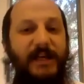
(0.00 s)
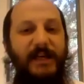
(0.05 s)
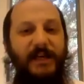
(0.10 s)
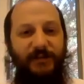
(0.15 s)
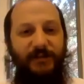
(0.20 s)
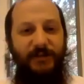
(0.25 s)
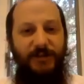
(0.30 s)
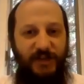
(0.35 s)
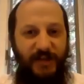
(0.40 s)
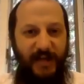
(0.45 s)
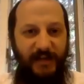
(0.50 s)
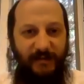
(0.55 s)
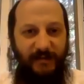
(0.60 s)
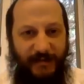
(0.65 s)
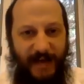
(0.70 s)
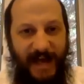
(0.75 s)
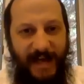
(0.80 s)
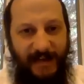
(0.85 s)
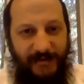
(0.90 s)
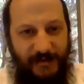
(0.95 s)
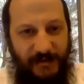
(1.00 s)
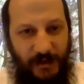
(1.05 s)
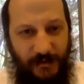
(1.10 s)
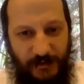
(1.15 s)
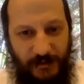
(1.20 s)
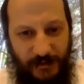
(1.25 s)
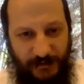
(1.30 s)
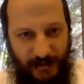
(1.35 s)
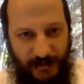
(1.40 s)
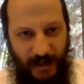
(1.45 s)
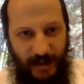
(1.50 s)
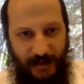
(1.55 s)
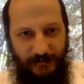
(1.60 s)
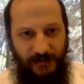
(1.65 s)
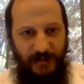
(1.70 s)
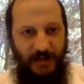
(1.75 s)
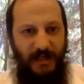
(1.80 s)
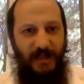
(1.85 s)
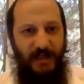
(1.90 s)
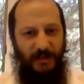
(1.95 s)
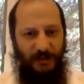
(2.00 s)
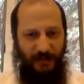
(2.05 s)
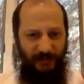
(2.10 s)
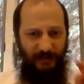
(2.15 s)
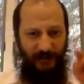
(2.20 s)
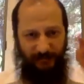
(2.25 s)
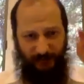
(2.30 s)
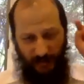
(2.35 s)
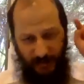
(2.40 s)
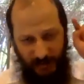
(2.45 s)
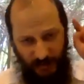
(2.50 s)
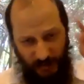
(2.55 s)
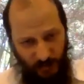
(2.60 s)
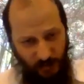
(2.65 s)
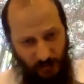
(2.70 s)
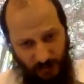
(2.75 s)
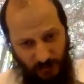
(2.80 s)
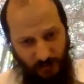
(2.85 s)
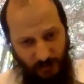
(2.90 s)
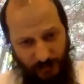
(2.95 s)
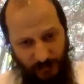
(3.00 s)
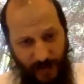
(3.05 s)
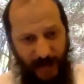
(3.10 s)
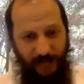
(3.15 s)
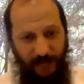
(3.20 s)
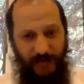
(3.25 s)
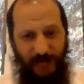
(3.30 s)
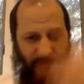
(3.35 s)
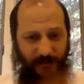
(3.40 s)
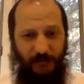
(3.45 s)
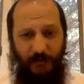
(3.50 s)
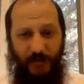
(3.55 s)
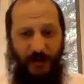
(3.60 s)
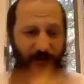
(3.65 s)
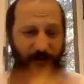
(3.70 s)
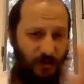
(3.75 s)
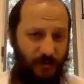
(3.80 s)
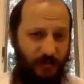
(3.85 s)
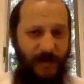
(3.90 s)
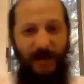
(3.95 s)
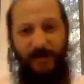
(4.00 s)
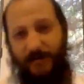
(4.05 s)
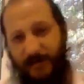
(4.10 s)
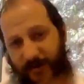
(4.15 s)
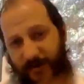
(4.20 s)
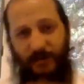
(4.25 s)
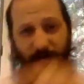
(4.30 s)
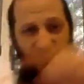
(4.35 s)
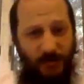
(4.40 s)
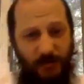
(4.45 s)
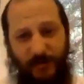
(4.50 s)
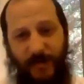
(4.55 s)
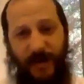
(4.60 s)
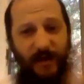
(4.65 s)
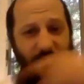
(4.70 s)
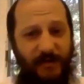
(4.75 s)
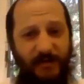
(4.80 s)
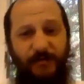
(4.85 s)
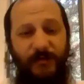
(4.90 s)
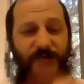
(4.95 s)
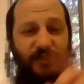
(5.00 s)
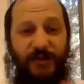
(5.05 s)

So she takes 1,000 of her slaves. She says, okay, you marry this one, you marry this one, you marry this one.